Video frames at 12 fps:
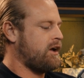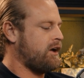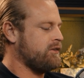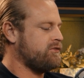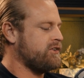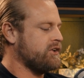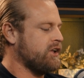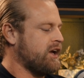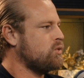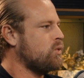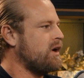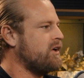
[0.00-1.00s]
I feel
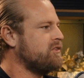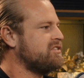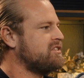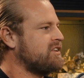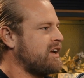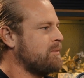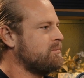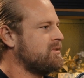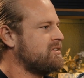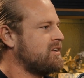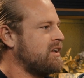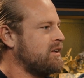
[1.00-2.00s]
12-step
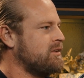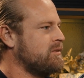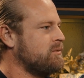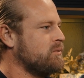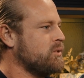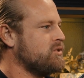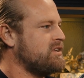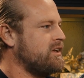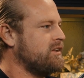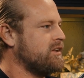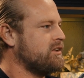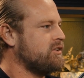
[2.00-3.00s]
skin
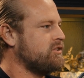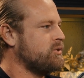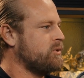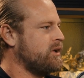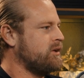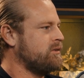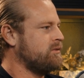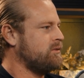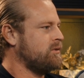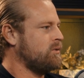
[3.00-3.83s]
routine that they're doing